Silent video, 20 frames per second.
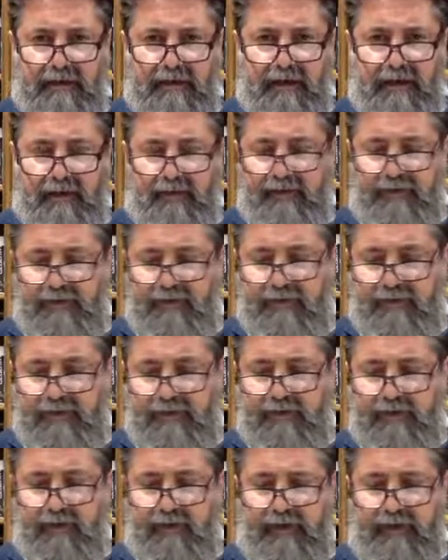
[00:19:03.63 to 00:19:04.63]
After
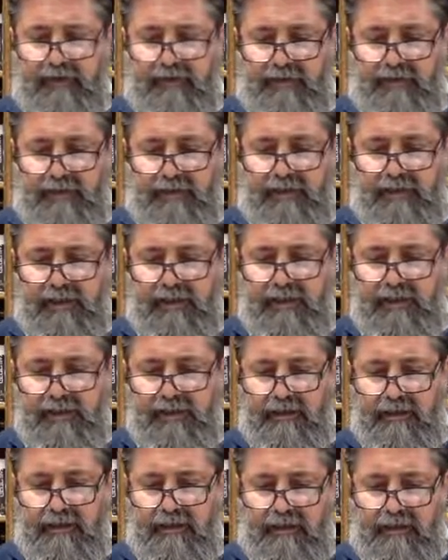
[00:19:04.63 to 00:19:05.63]
resh we have shin,
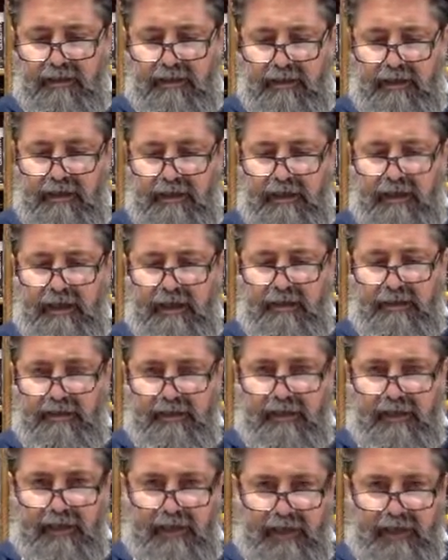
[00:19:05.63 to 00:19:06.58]
and after